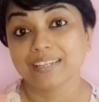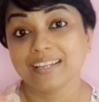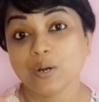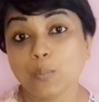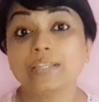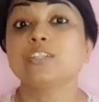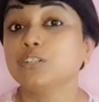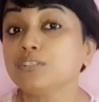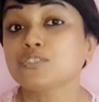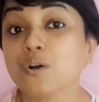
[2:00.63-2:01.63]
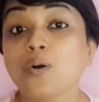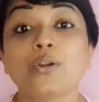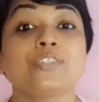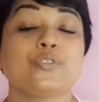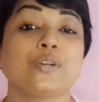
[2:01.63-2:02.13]
With good
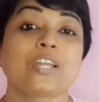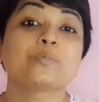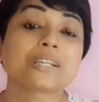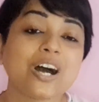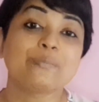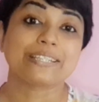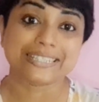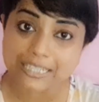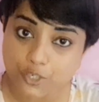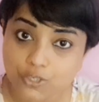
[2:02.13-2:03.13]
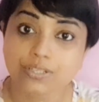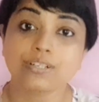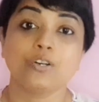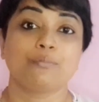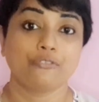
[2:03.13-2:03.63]
scores, you can become a teacher,
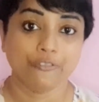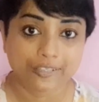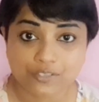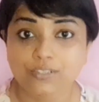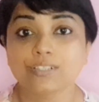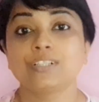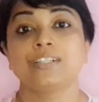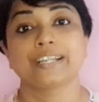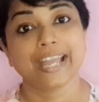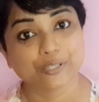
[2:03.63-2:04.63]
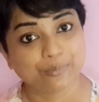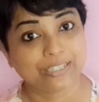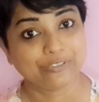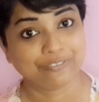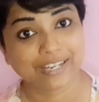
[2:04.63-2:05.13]
a professor, academic
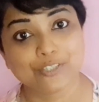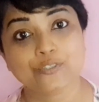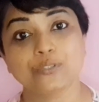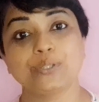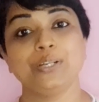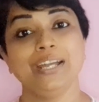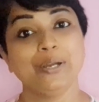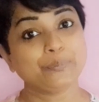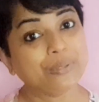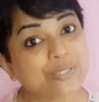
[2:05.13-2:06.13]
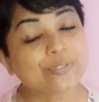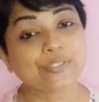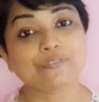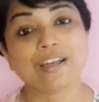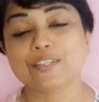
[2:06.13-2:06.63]
advisor, business
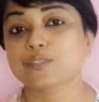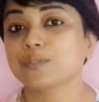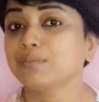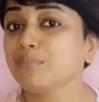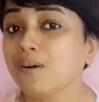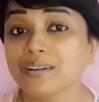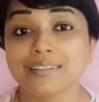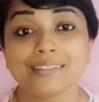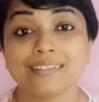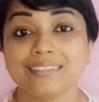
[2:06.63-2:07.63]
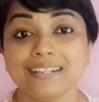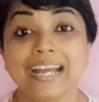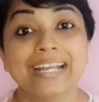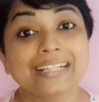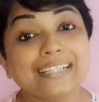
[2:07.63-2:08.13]
advisor, and more.
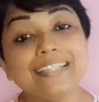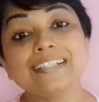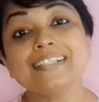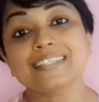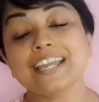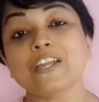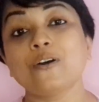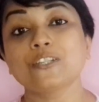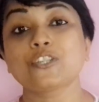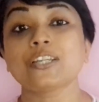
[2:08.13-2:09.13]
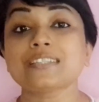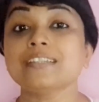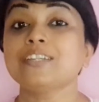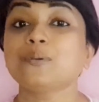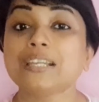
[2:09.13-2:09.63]
Clinical psychology
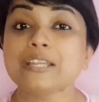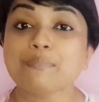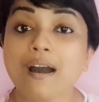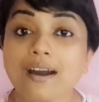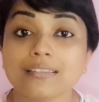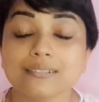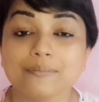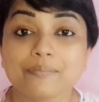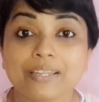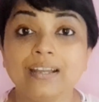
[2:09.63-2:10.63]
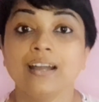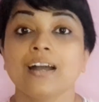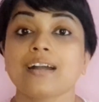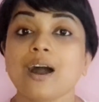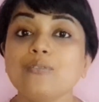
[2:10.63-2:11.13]
isn't the only path.
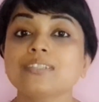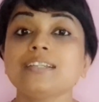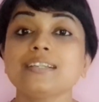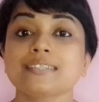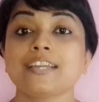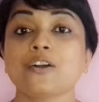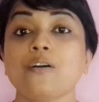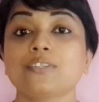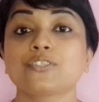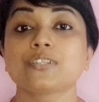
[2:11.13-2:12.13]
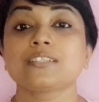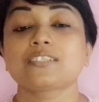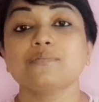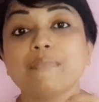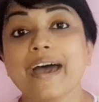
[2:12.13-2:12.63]
Counseling
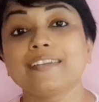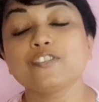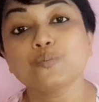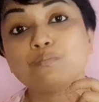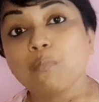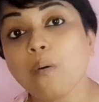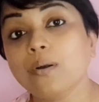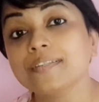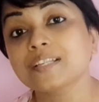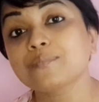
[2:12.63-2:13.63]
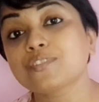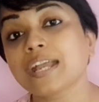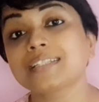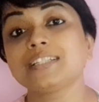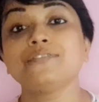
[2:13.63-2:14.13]
psychologists manage more
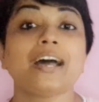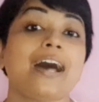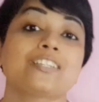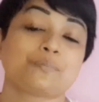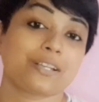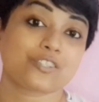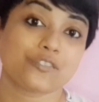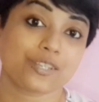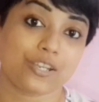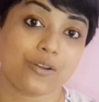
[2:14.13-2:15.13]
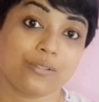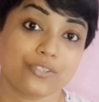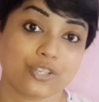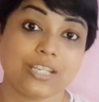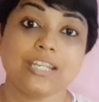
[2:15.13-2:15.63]
subjective aspects of psychology